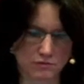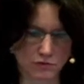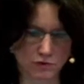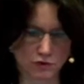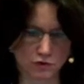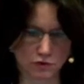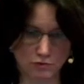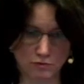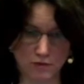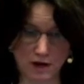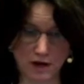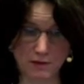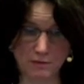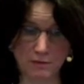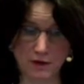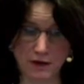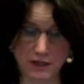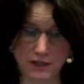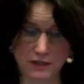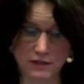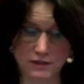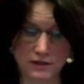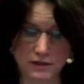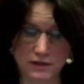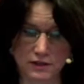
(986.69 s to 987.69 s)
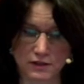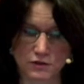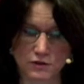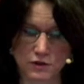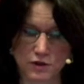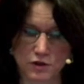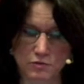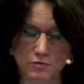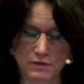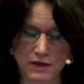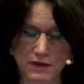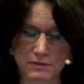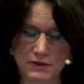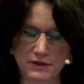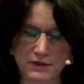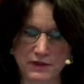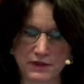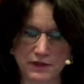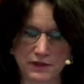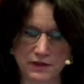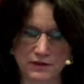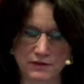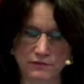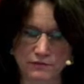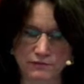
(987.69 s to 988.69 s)
to my mind. I don't know, maybe
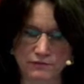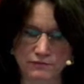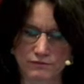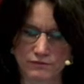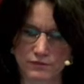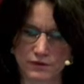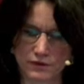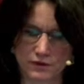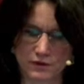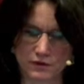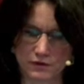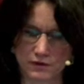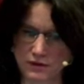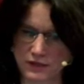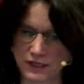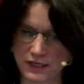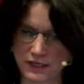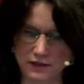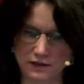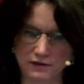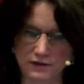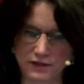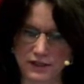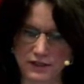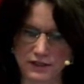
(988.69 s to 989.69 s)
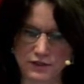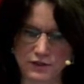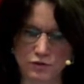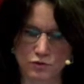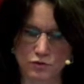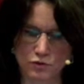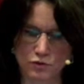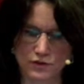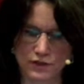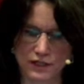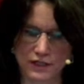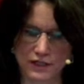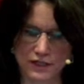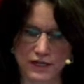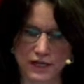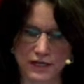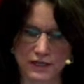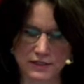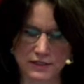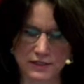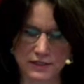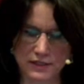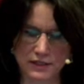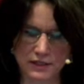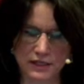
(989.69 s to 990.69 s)
there are any school that
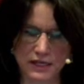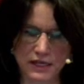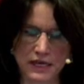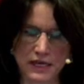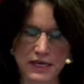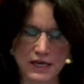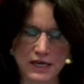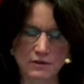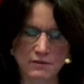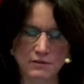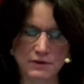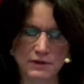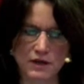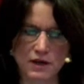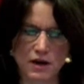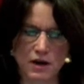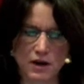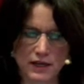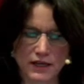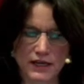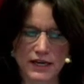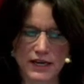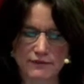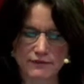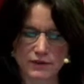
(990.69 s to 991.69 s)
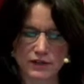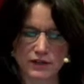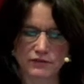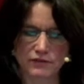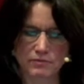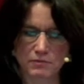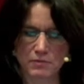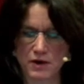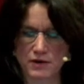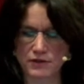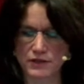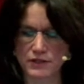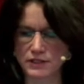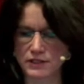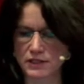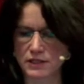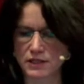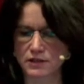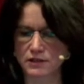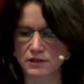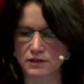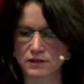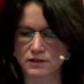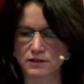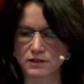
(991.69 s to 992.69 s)
has it, but high level of mother
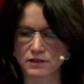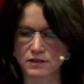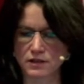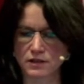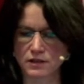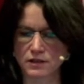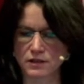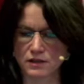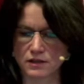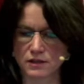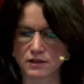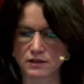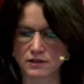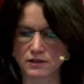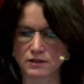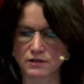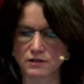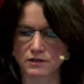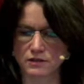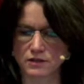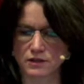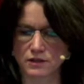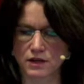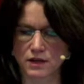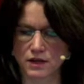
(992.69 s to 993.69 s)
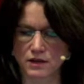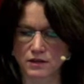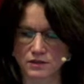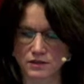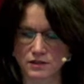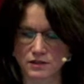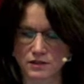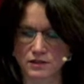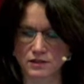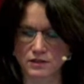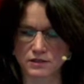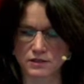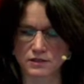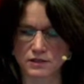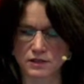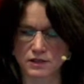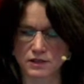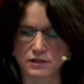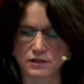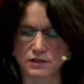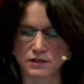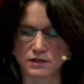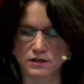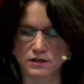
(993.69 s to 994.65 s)
tongue classes and